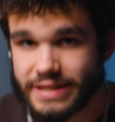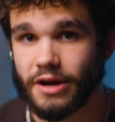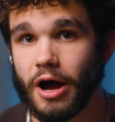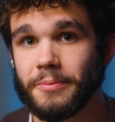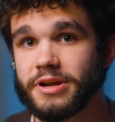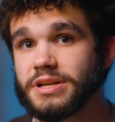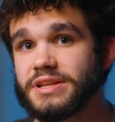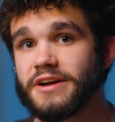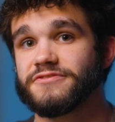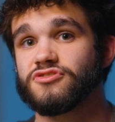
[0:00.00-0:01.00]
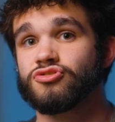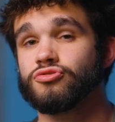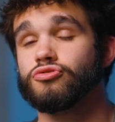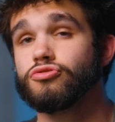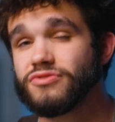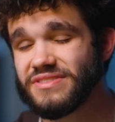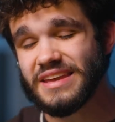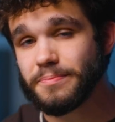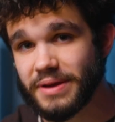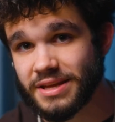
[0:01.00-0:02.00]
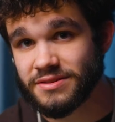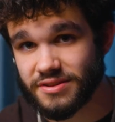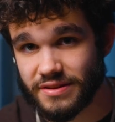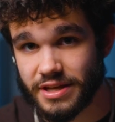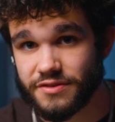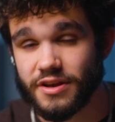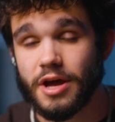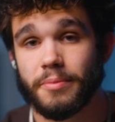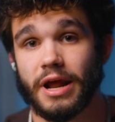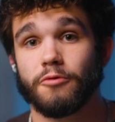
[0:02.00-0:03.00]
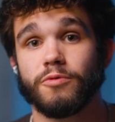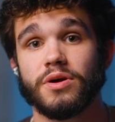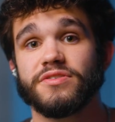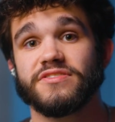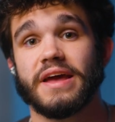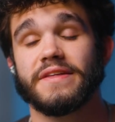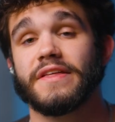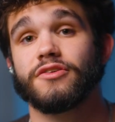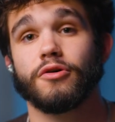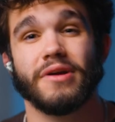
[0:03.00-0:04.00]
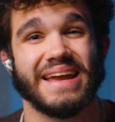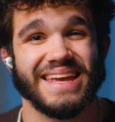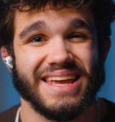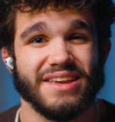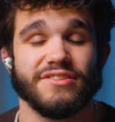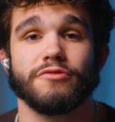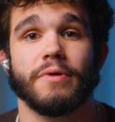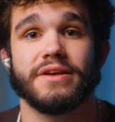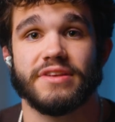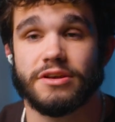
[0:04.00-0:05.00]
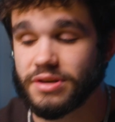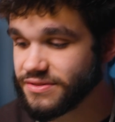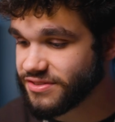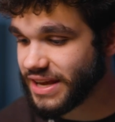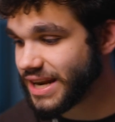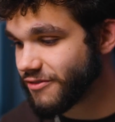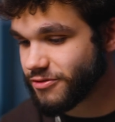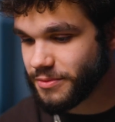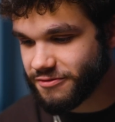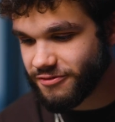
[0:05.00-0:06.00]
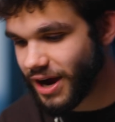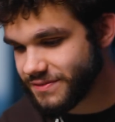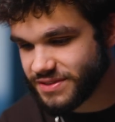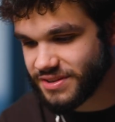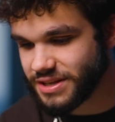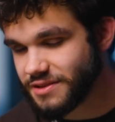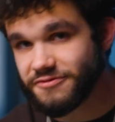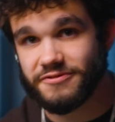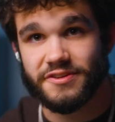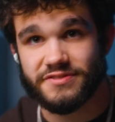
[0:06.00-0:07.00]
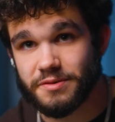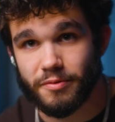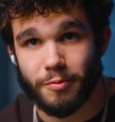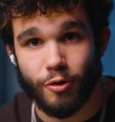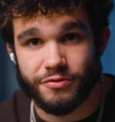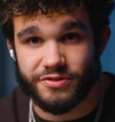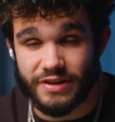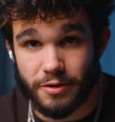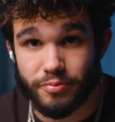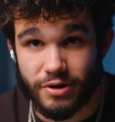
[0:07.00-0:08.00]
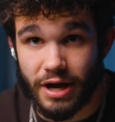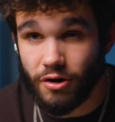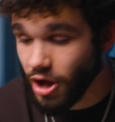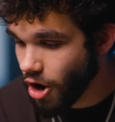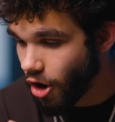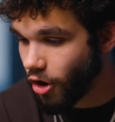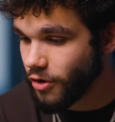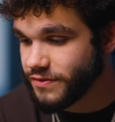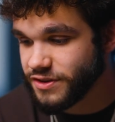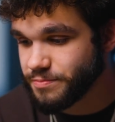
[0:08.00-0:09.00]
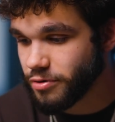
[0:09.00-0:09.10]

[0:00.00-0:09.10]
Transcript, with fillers: Now, I'm not gonna dive too deep into this, but I will say that there are easy ways that you can stand out from the 5 to 10 to 50 proposals that are put out on these